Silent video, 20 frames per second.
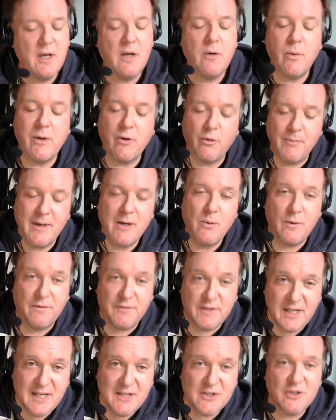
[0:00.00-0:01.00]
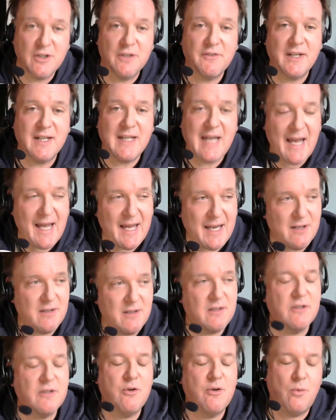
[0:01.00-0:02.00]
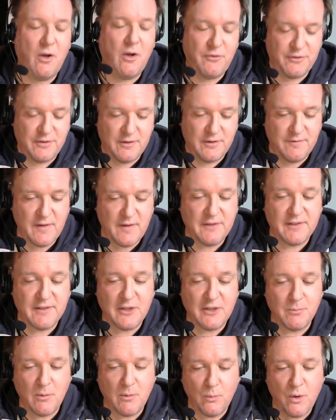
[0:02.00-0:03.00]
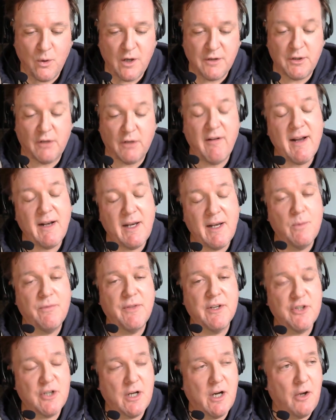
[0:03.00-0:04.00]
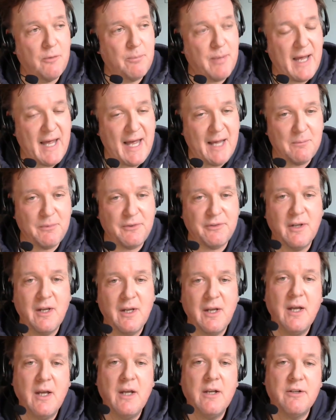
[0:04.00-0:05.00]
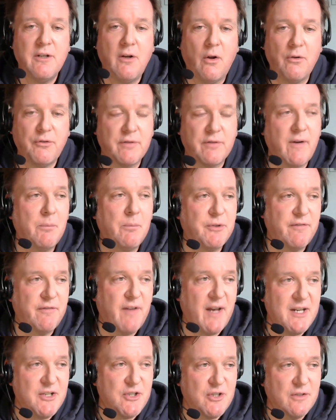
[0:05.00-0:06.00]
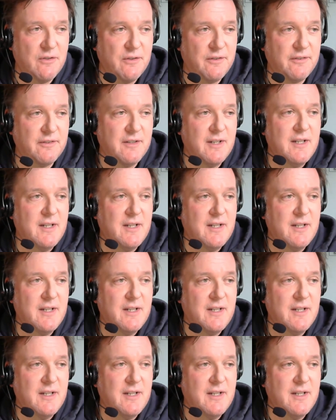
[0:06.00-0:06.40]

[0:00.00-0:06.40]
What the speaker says: We would meet with teachers again, do lots of assessment work directly with the child, perhaps, do lots of observations